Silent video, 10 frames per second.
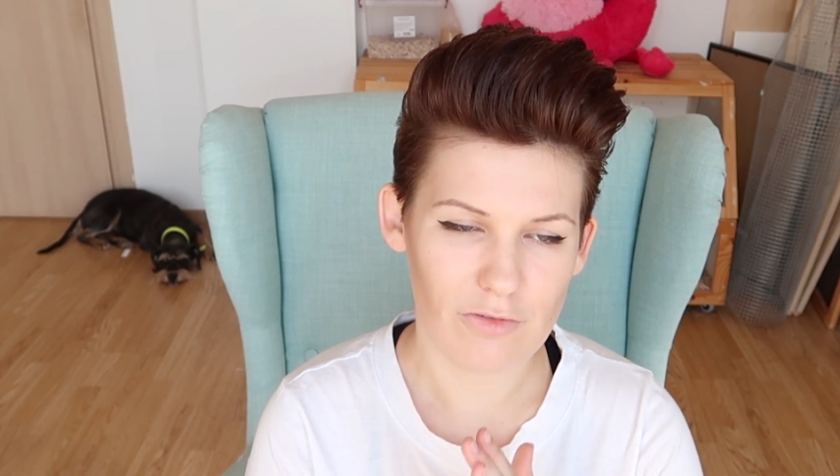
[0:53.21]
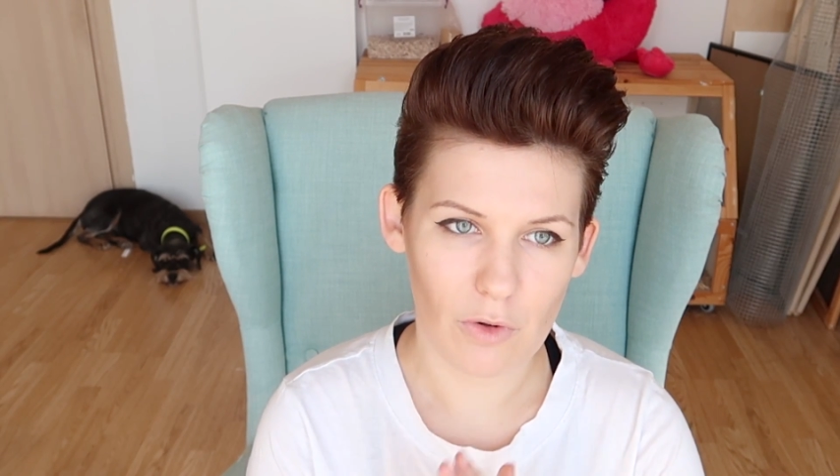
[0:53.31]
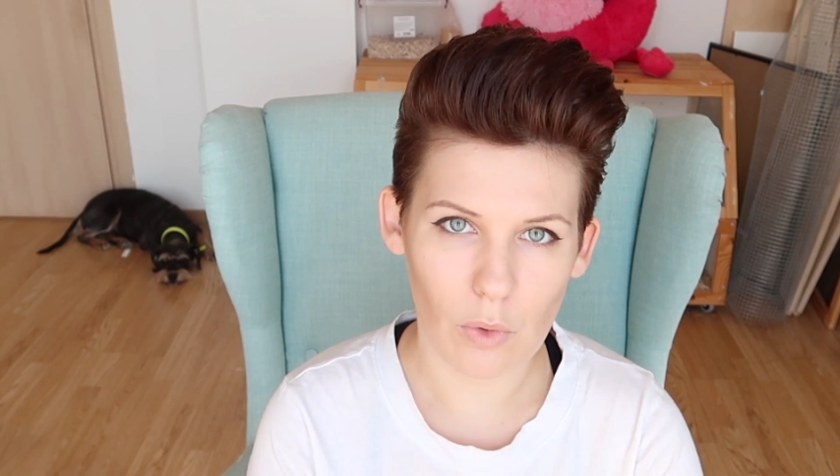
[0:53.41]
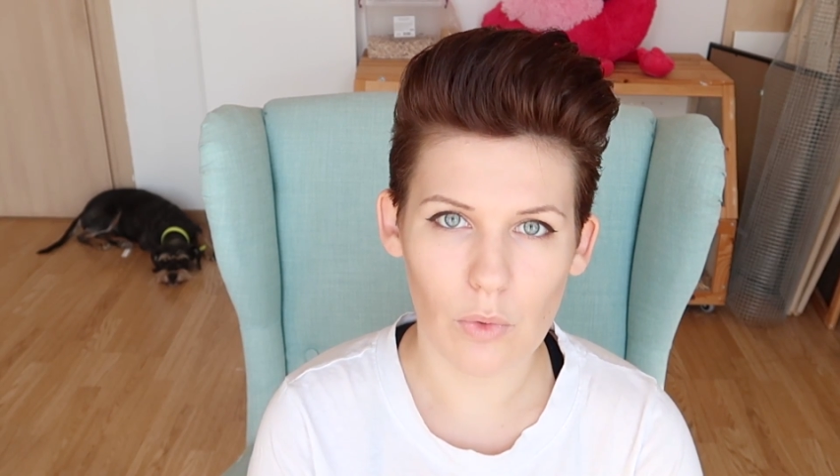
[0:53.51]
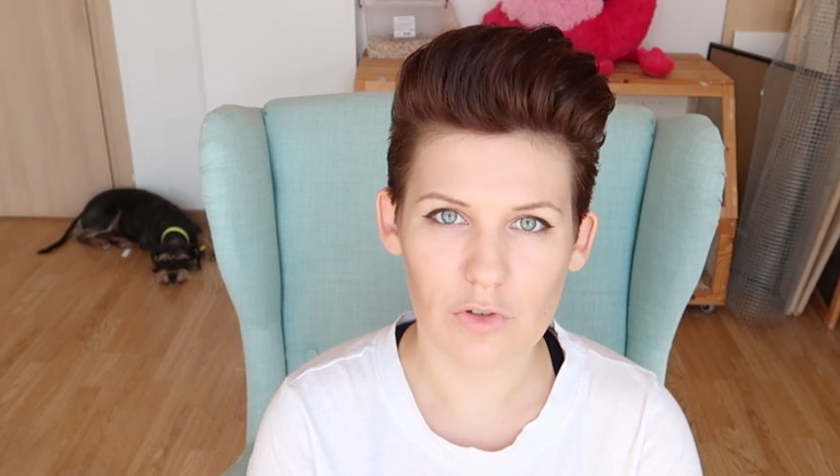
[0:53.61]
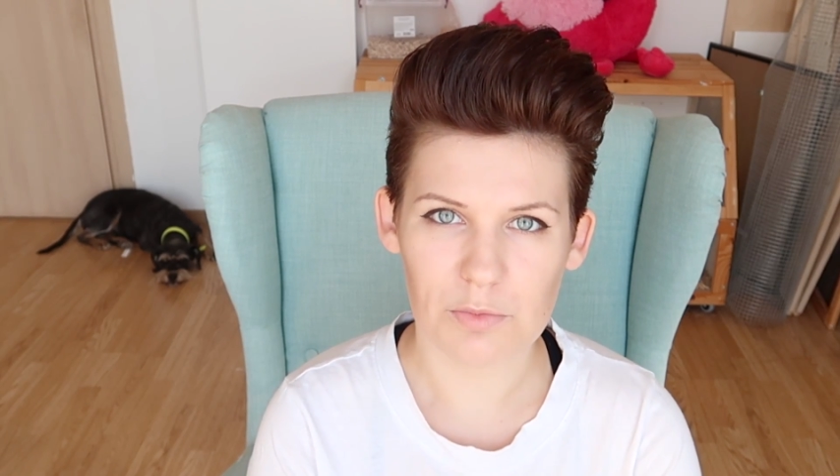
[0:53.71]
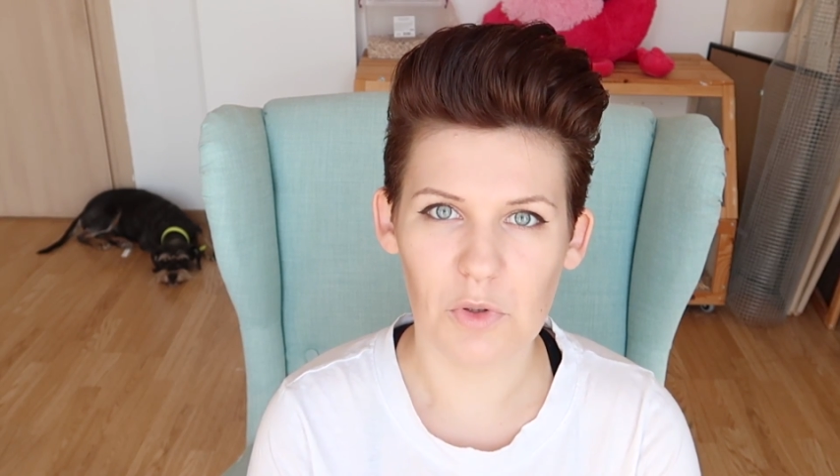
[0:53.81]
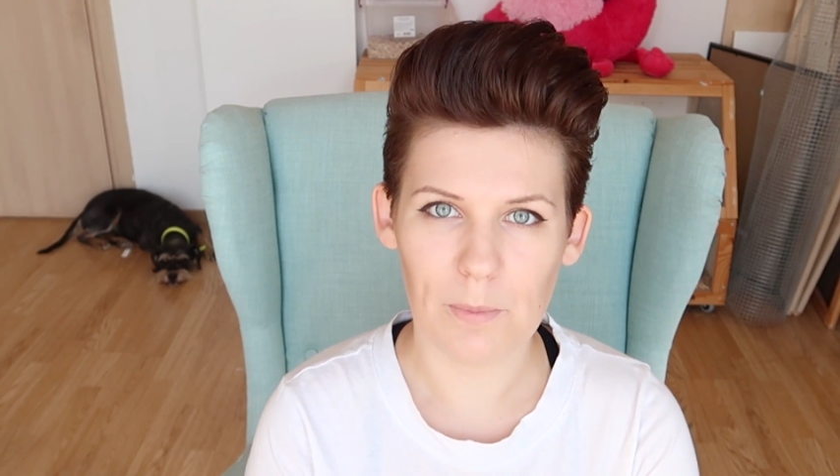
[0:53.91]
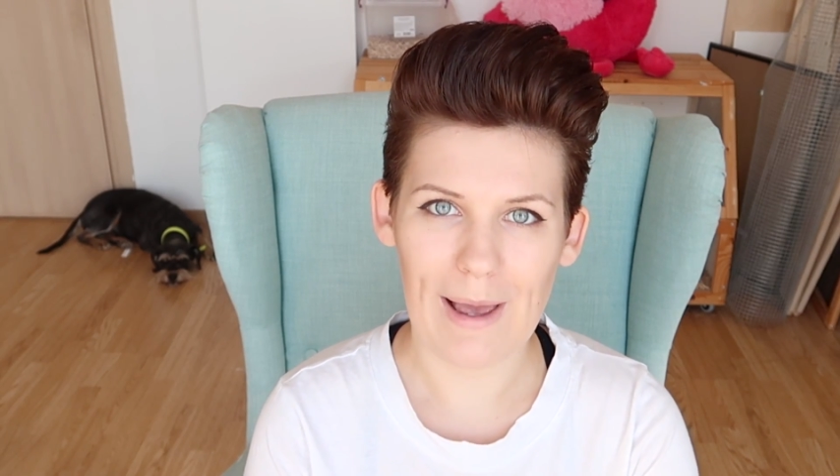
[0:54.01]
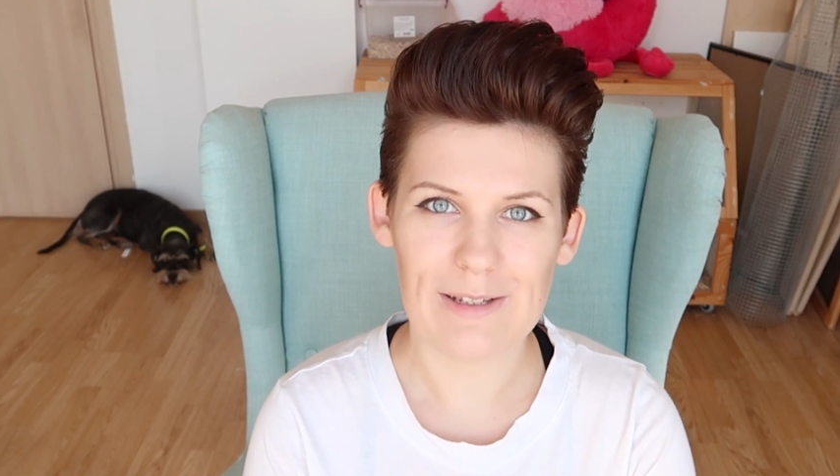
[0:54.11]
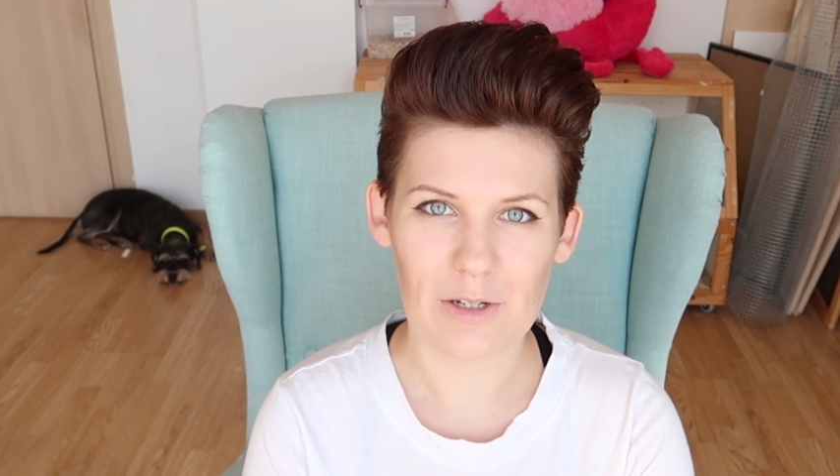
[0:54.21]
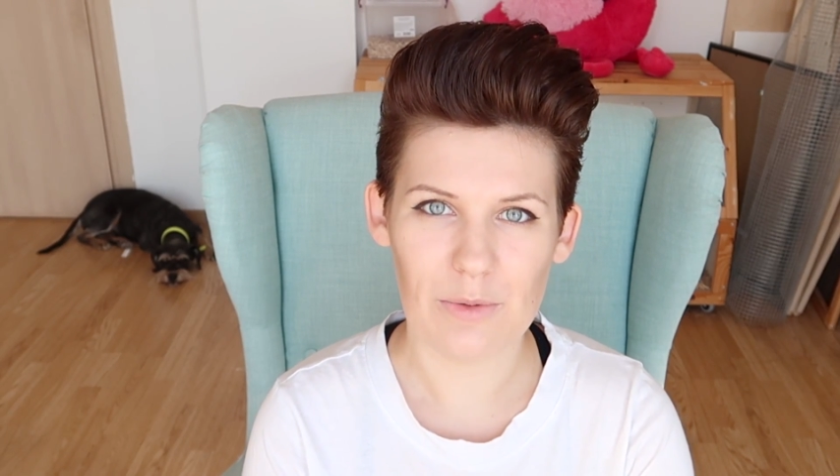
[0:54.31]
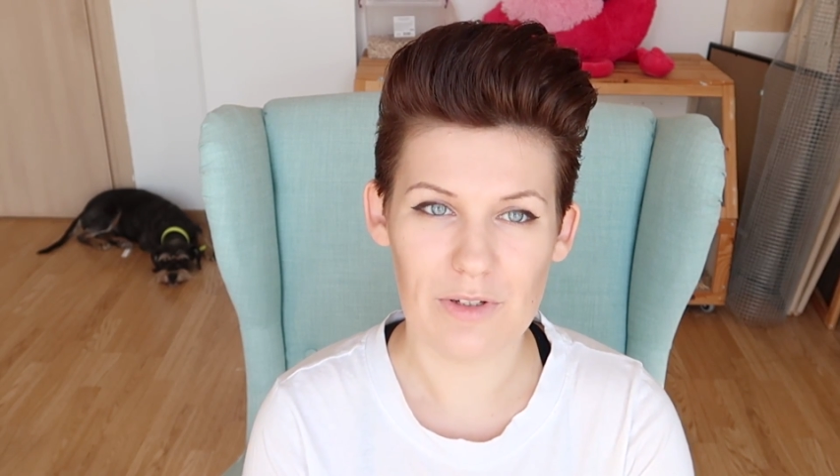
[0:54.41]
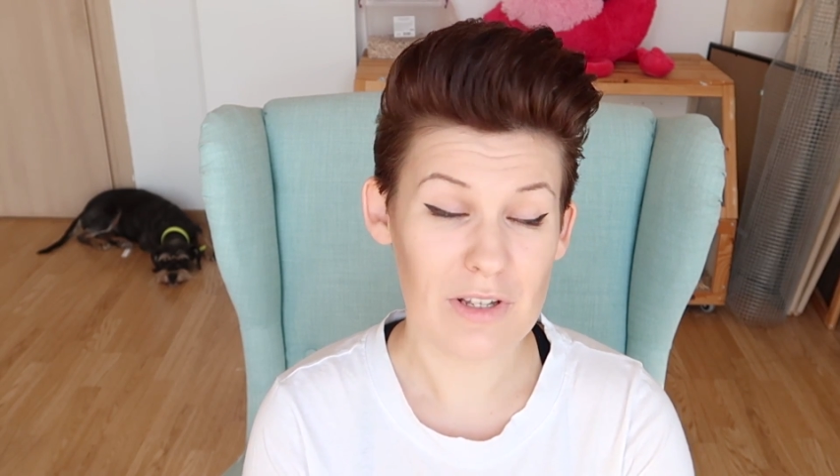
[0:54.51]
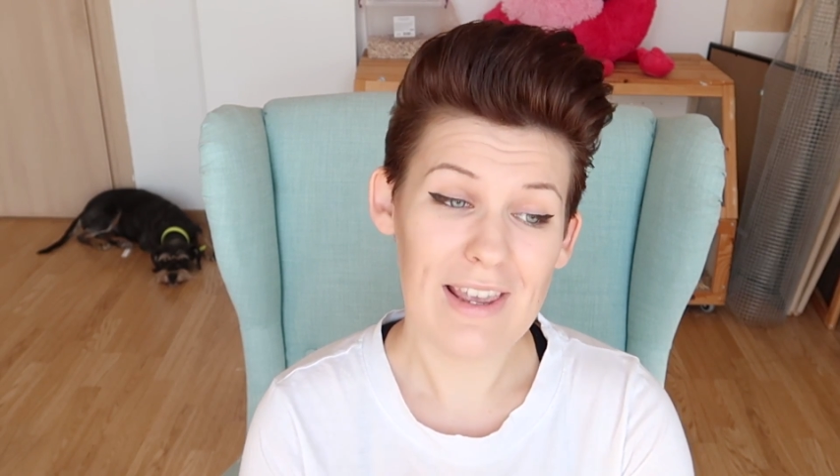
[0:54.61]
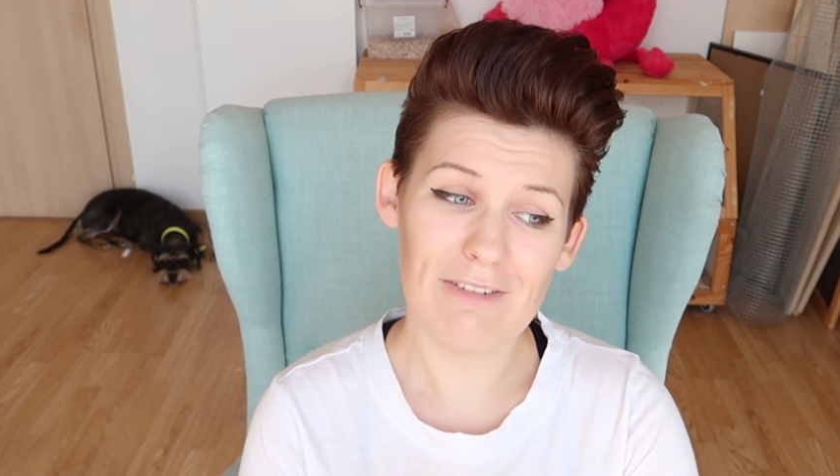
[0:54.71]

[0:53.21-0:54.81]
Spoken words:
for all small pet owners,